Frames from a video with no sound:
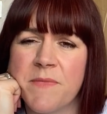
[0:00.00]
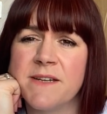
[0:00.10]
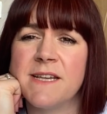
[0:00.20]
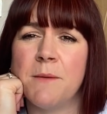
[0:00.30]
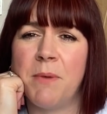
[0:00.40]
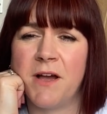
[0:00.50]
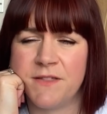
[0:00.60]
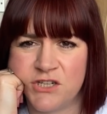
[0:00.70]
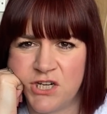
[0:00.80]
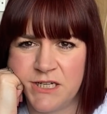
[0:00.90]
take part in
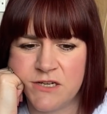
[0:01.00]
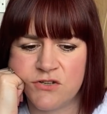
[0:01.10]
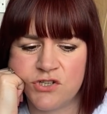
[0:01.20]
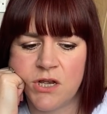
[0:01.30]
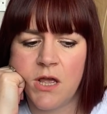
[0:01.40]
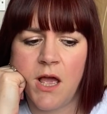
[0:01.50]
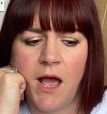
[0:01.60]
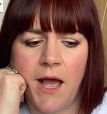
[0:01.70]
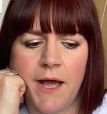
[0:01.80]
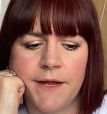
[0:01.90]
the challenge.
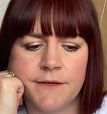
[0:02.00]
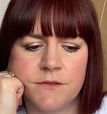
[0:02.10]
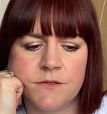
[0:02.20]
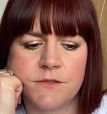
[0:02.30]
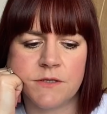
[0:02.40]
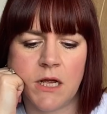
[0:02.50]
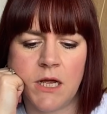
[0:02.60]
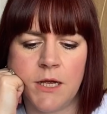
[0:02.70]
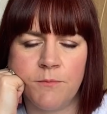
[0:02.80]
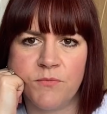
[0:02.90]
And
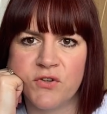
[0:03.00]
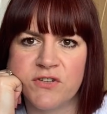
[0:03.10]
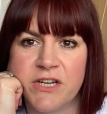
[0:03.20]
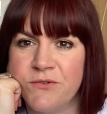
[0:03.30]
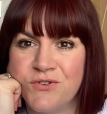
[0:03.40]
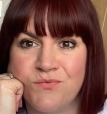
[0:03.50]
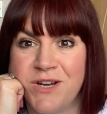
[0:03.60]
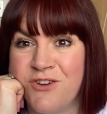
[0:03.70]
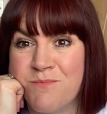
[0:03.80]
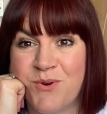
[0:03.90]
there's loads of
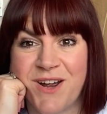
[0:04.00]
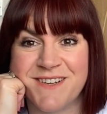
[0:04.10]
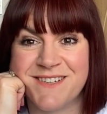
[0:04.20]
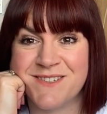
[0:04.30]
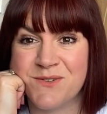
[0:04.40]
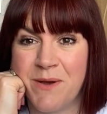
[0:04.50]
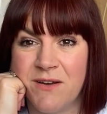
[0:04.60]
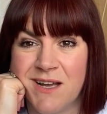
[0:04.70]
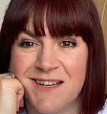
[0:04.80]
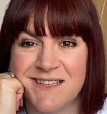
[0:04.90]
really good prizes as well,
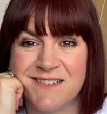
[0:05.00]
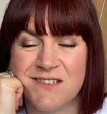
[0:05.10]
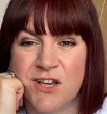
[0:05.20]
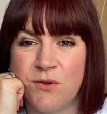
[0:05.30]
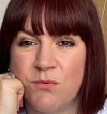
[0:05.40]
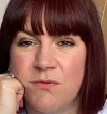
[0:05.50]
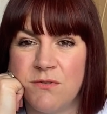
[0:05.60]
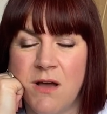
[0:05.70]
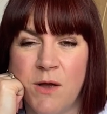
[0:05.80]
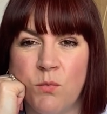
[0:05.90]
guys. So
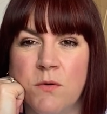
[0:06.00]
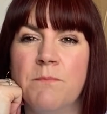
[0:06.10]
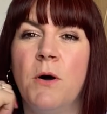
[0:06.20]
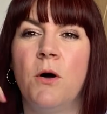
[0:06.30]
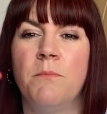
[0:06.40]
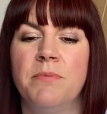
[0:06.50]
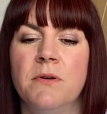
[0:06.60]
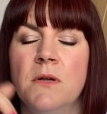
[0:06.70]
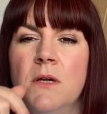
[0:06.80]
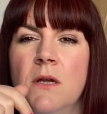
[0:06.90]
I will pop
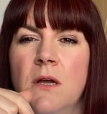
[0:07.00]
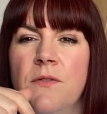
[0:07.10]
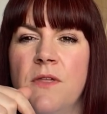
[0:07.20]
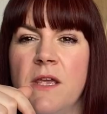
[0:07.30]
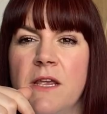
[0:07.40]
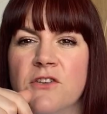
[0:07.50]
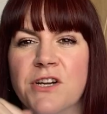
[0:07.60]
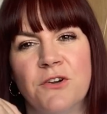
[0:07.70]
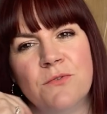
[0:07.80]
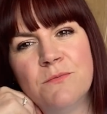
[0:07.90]
the
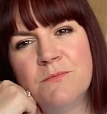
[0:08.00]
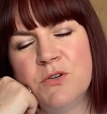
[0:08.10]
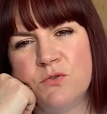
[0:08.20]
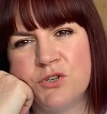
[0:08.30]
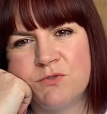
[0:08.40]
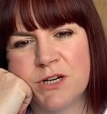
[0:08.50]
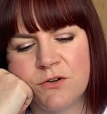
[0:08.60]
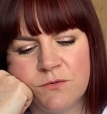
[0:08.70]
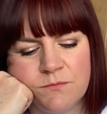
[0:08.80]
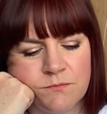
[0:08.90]
channel, YouTube
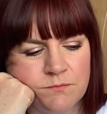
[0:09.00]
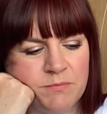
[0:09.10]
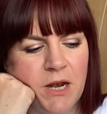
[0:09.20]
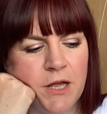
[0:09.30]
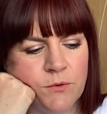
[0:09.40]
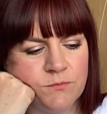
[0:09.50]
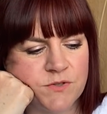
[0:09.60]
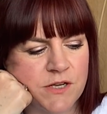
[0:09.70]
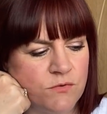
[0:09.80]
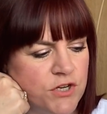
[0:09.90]
channel below,
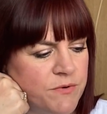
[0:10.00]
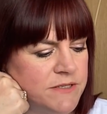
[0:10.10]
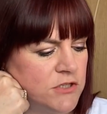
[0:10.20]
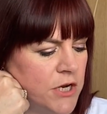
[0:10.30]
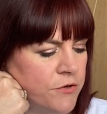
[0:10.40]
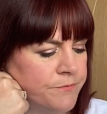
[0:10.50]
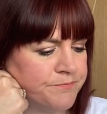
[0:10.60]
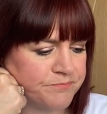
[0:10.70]
so Joey's channel,